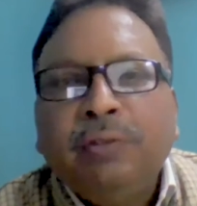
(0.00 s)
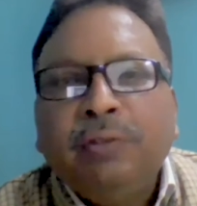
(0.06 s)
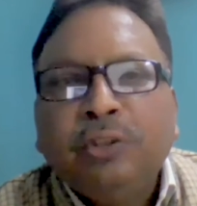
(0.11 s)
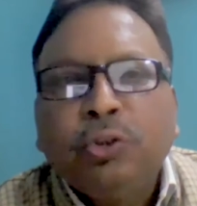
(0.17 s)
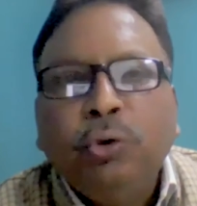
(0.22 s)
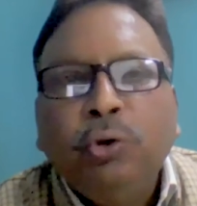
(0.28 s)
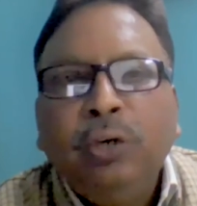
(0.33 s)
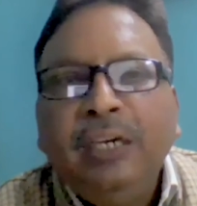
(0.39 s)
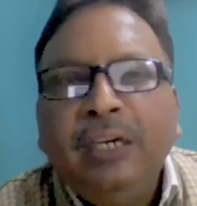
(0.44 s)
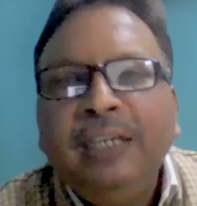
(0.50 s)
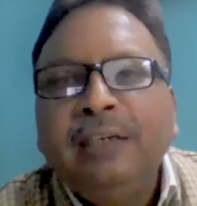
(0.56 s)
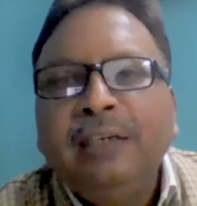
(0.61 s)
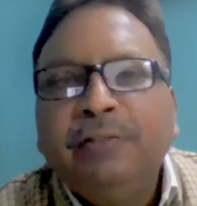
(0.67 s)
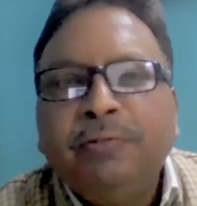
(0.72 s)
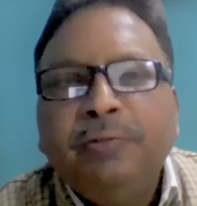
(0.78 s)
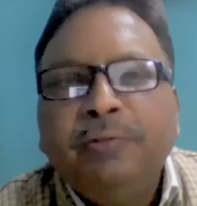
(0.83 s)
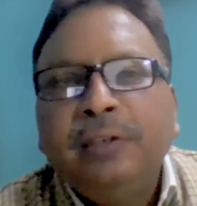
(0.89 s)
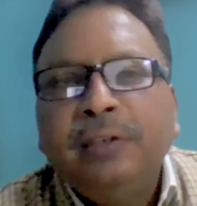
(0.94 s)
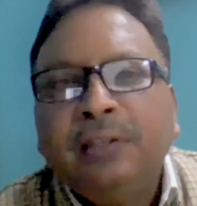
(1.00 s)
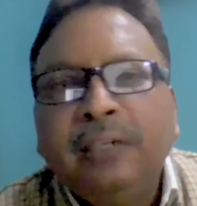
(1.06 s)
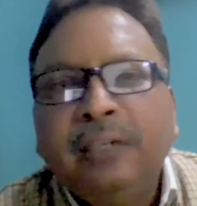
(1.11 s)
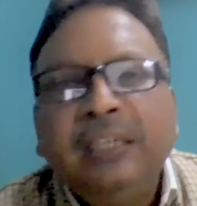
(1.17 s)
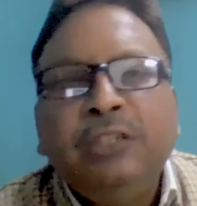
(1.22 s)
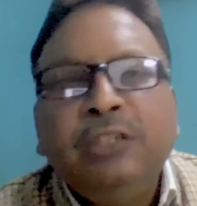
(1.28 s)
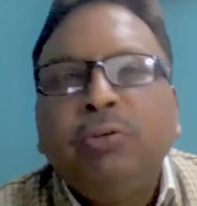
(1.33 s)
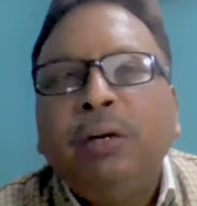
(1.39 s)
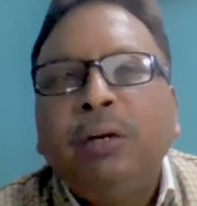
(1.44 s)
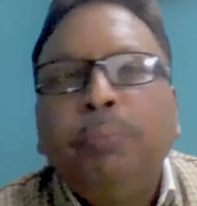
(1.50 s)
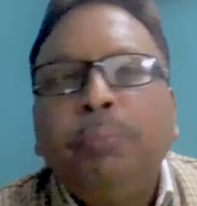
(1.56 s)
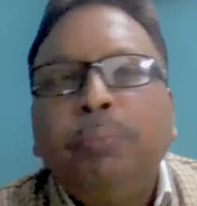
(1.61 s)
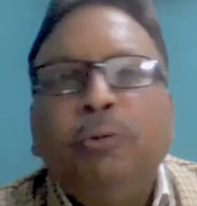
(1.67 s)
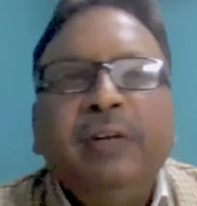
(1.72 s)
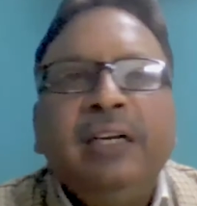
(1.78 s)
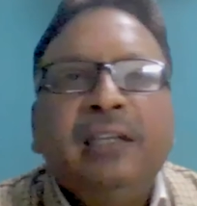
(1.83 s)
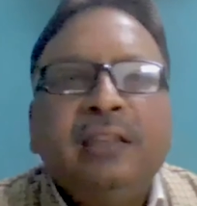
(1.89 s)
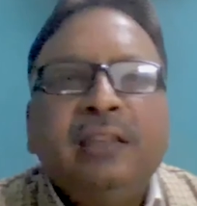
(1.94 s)
slowly the things were
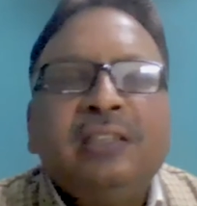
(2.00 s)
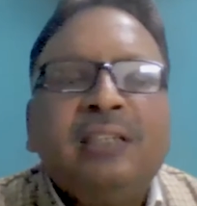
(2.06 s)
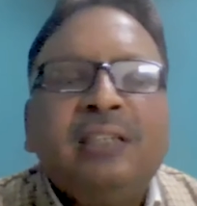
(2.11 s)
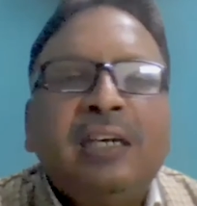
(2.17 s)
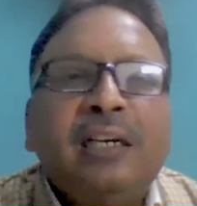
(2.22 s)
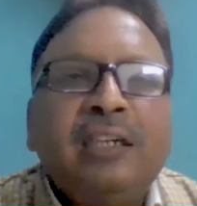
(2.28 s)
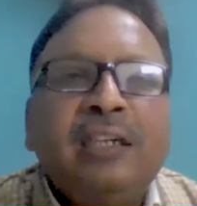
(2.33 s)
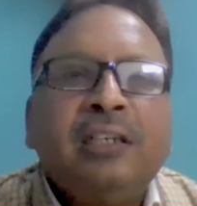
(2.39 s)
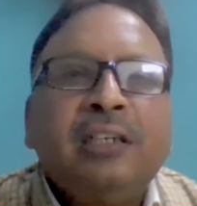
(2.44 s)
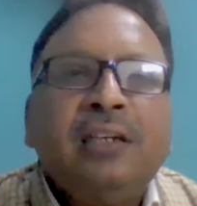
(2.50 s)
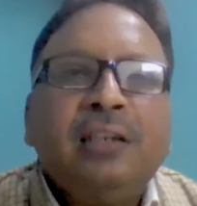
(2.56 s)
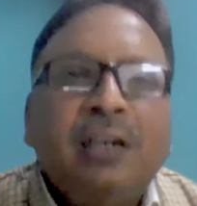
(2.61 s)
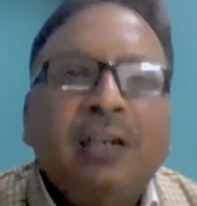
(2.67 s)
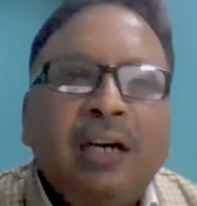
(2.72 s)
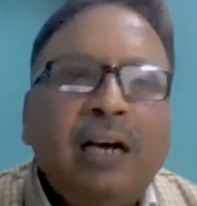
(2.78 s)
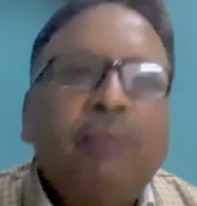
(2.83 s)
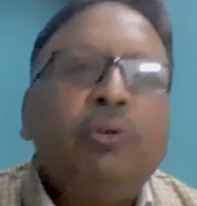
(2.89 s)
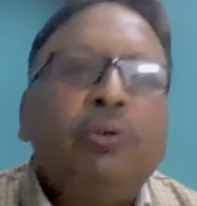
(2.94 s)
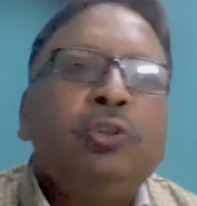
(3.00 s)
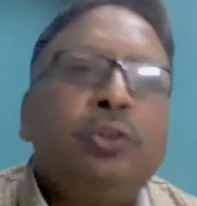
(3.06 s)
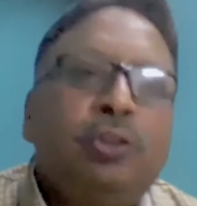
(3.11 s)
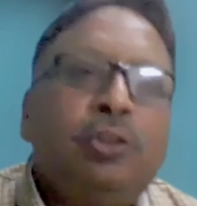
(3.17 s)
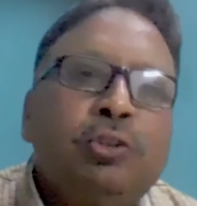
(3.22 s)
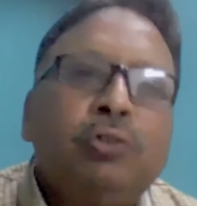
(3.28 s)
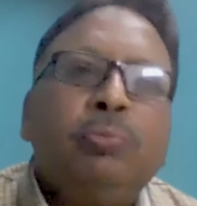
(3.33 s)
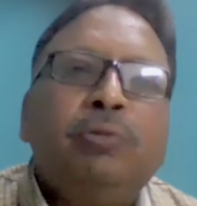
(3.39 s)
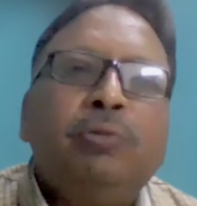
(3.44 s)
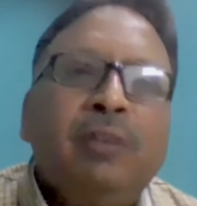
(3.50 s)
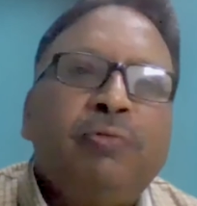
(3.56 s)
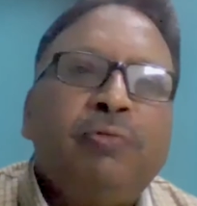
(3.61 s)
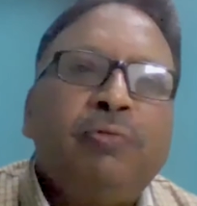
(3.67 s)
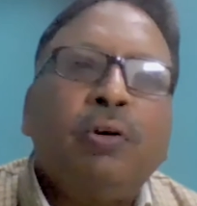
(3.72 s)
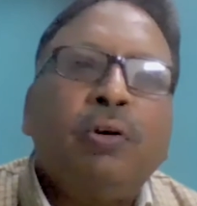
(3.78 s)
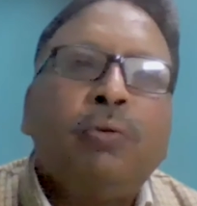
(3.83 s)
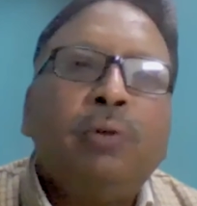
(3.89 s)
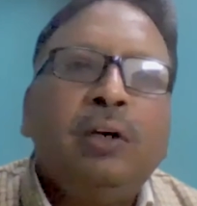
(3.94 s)
moving in this direction. I was also moving
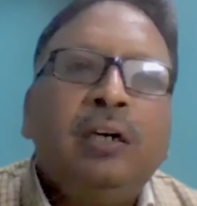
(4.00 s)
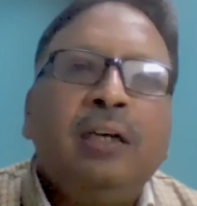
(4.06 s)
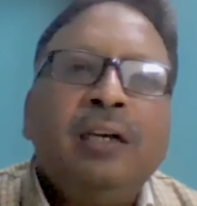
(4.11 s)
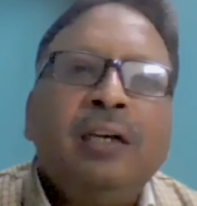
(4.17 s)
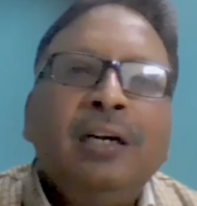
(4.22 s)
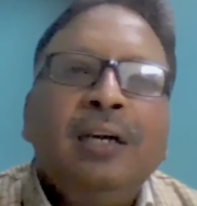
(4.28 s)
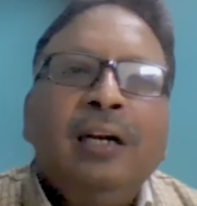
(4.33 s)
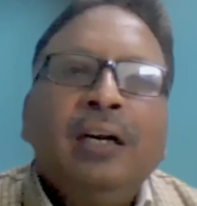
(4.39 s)
forward.